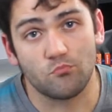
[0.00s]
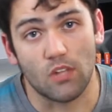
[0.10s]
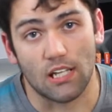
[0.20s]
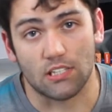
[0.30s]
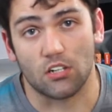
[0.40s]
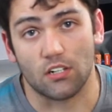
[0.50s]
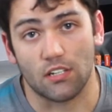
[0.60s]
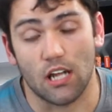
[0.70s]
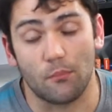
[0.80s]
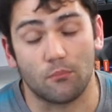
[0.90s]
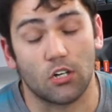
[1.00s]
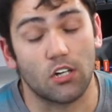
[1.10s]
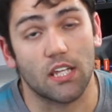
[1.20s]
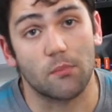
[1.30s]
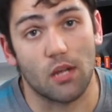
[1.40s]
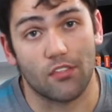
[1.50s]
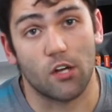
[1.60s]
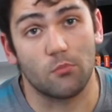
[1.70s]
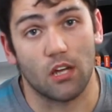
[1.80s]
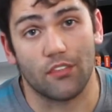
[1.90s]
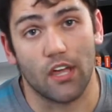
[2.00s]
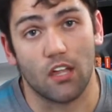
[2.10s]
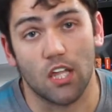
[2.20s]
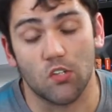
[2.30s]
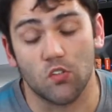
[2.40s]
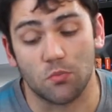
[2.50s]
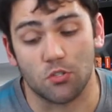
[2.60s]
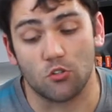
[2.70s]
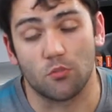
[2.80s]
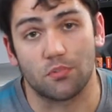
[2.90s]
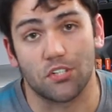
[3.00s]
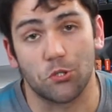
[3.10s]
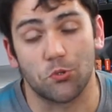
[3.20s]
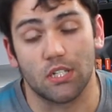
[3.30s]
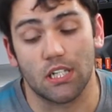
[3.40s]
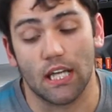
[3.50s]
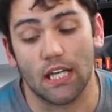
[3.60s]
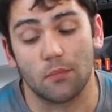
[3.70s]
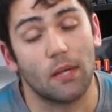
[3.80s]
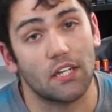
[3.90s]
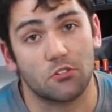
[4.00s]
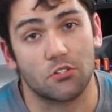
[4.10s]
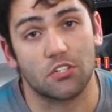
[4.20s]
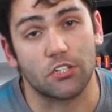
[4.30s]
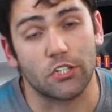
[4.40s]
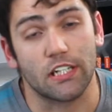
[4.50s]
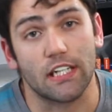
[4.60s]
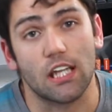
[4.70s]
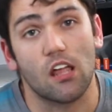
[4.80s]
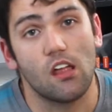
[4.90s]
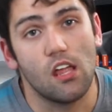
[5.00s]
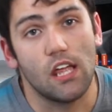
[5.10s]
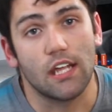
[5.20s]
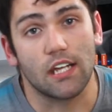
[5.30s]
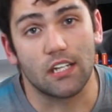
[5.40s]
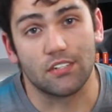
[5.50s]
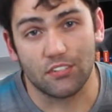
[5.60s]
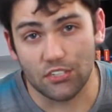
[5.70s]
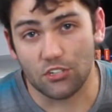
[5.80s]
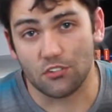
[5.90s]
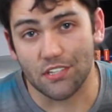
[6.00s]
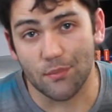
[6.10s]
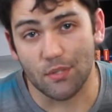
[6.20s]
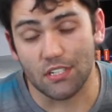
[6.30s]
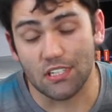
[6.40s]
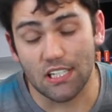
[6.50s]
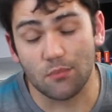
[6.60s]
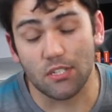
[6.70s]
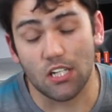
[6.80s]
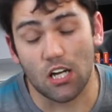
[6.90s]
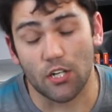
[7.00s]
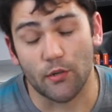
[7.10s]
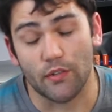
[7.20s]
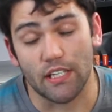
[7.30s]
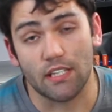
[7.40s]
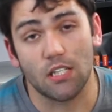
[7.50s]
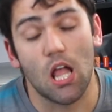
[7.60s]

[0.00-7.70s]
I'm currently in my third month at LA Film School pursuing a bachelor's degree in digital cinematography,